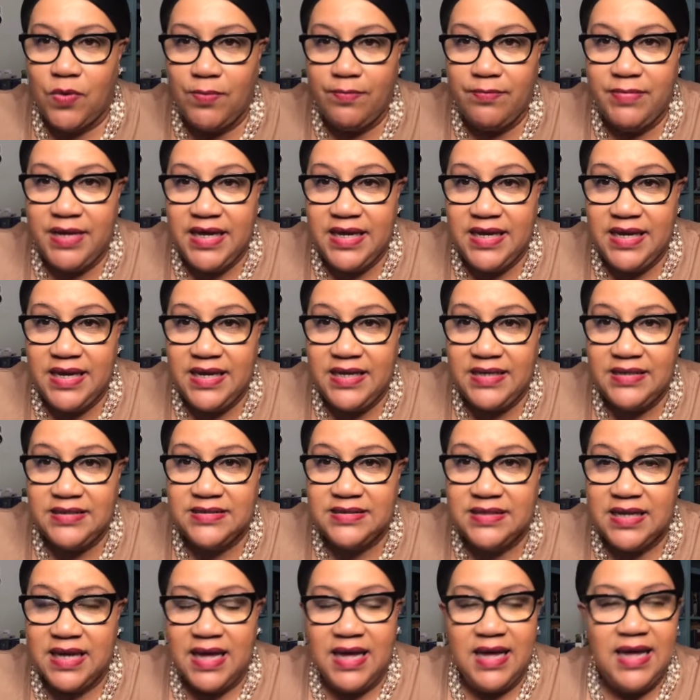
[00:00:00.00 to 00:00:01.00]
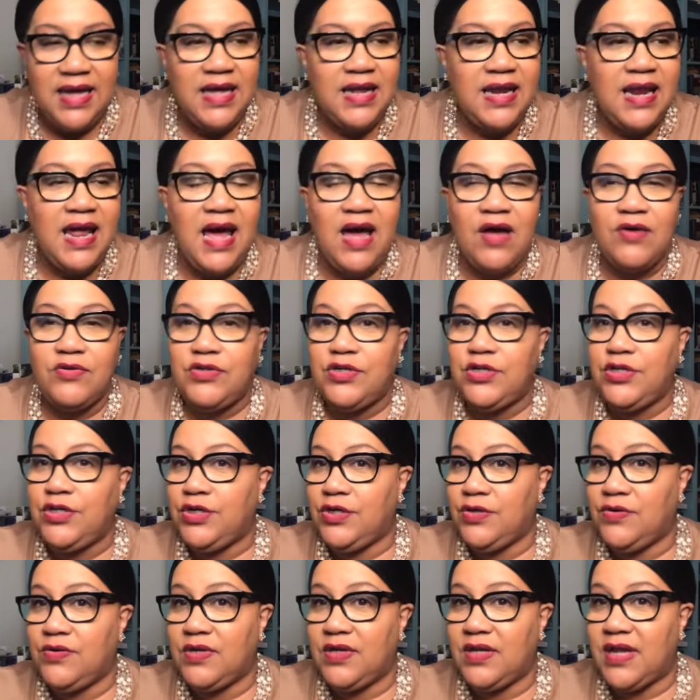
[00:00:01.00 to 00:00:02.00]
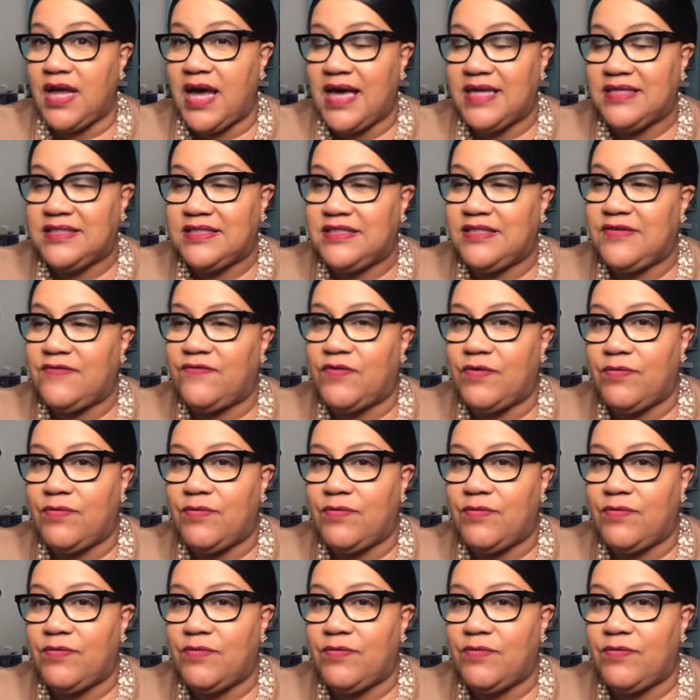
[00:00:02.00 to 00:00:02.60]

meetings and how to utilize different